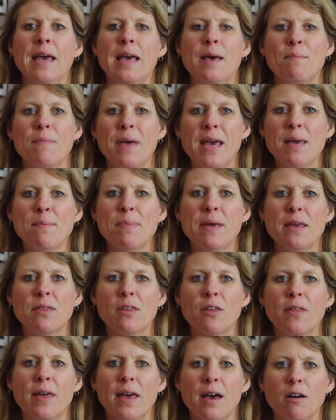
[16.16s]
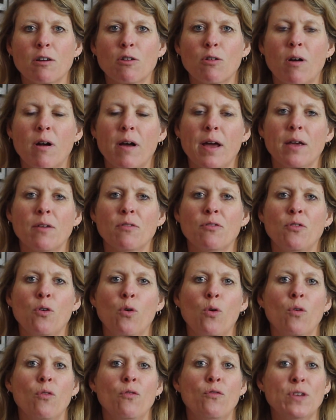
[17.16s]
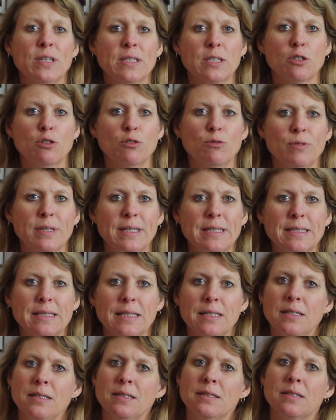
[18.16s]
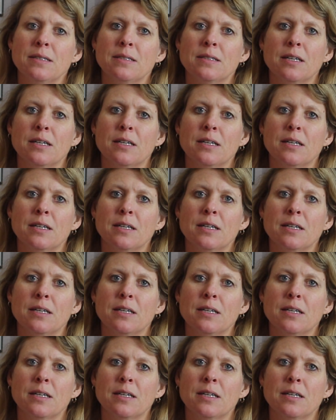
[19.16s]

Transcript: It may be that they are crying for physical reasons,